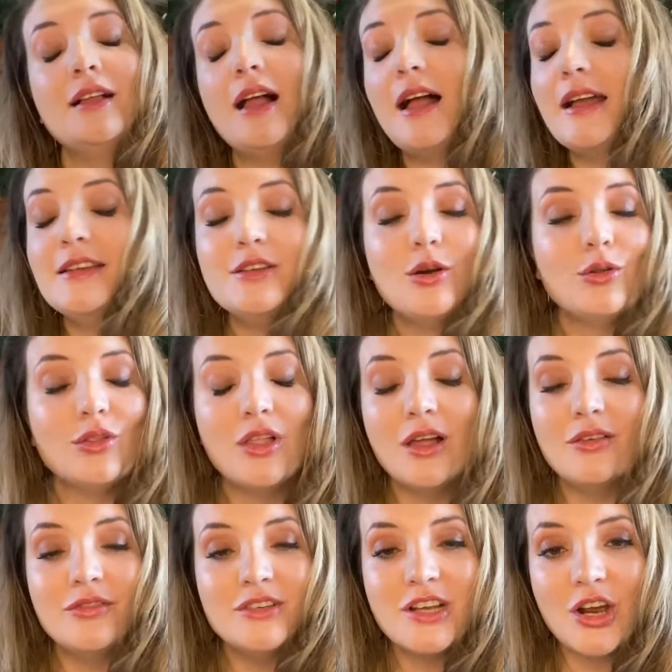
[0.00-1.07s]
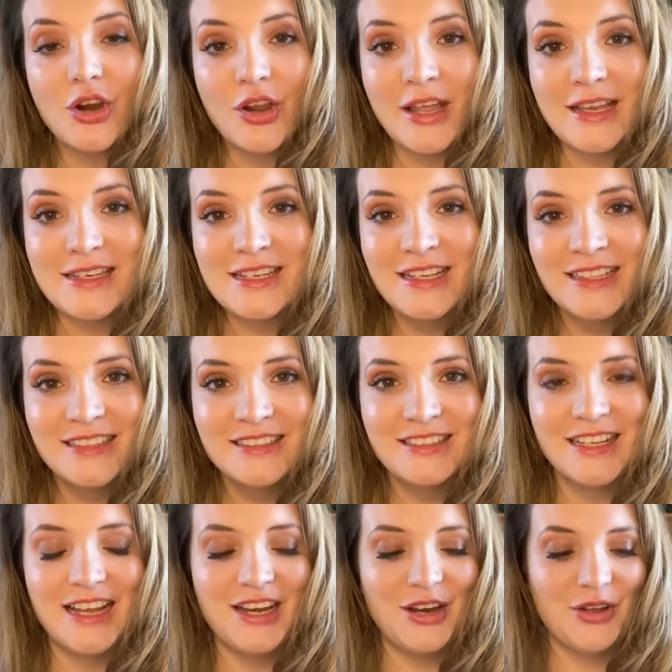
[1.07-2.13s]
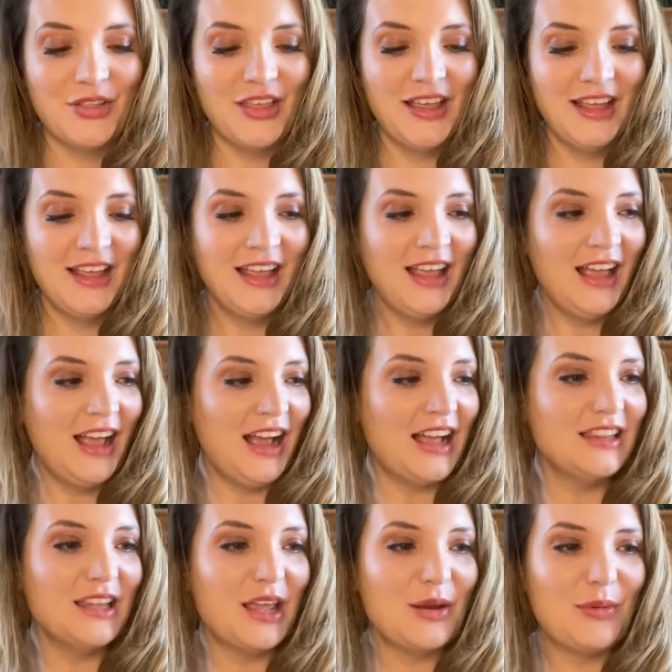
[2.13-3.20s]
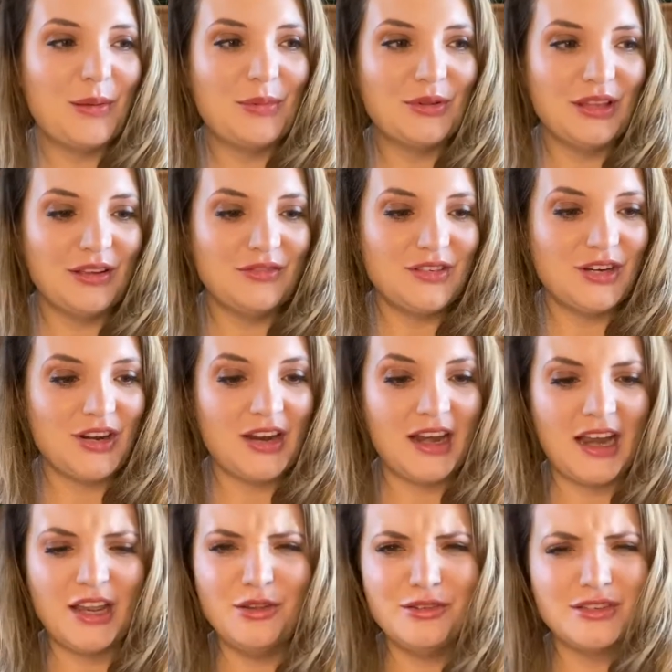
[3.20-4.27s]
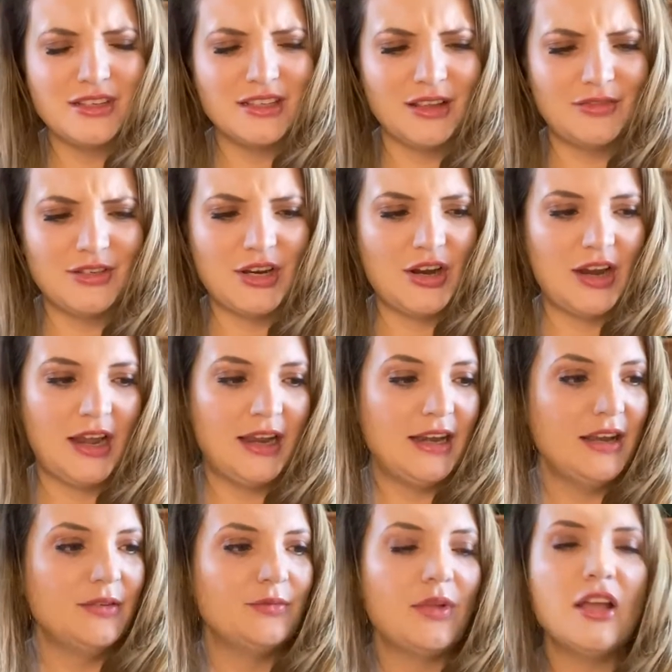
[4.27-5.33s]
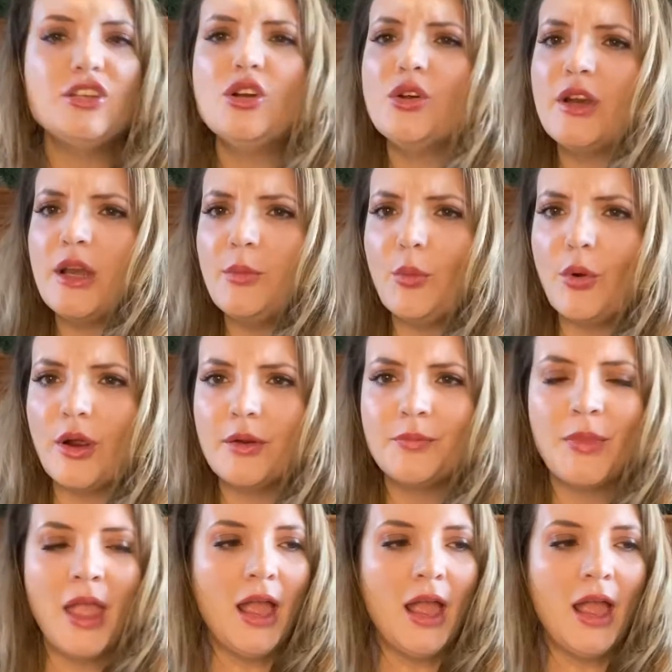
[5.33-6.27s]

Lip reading: I don't love Target. I know that a lot of people love Target. I used to love Target. I don't anymore.